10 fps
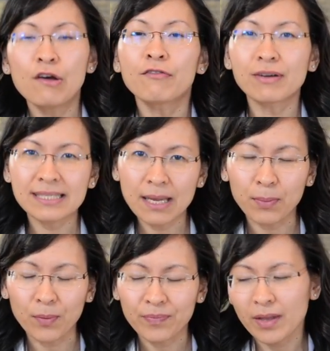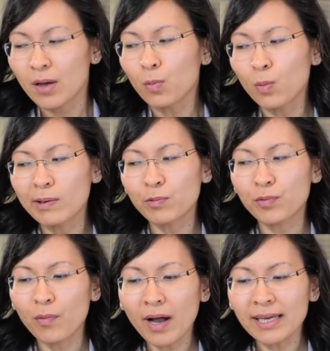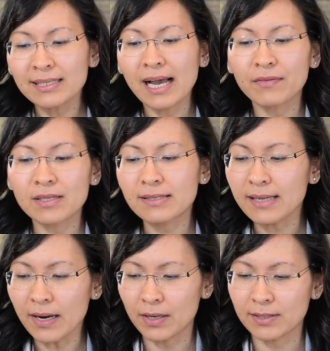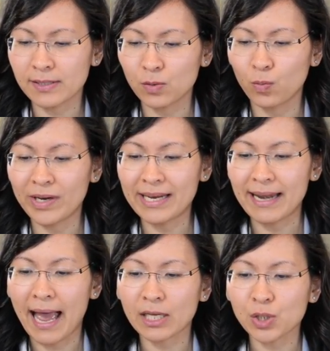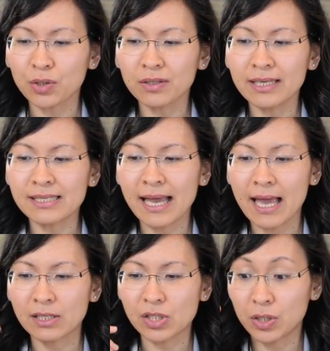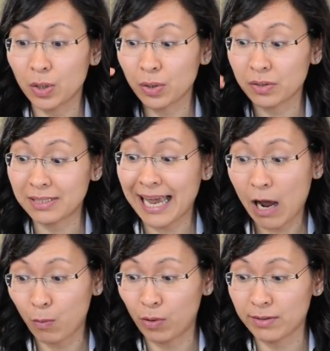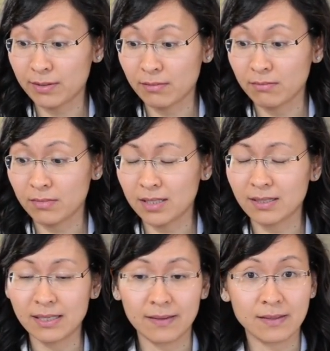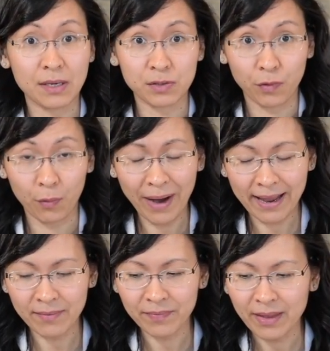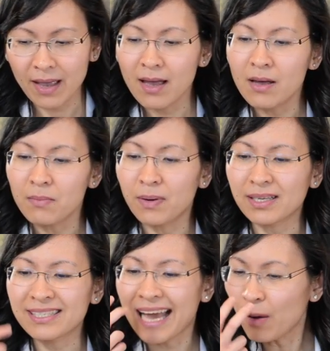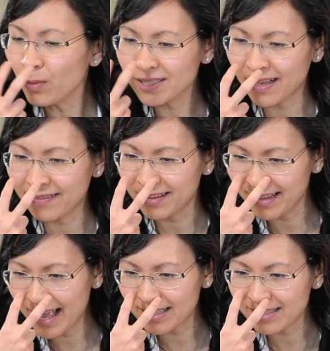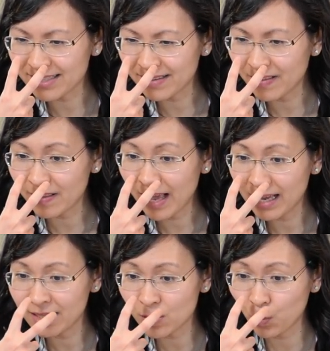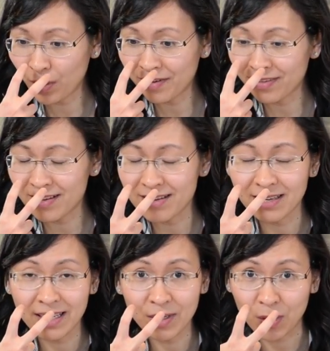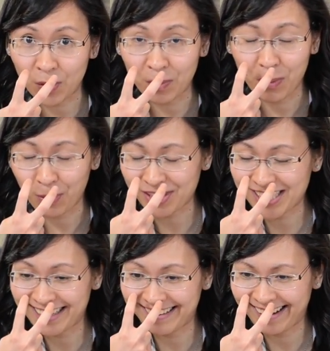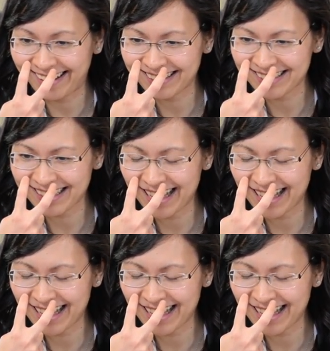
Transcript: For example, when we're walking down the stairs, we naturally tend to look downwards to see the stairs far away. But downwards on the lens, that is where the near portion is.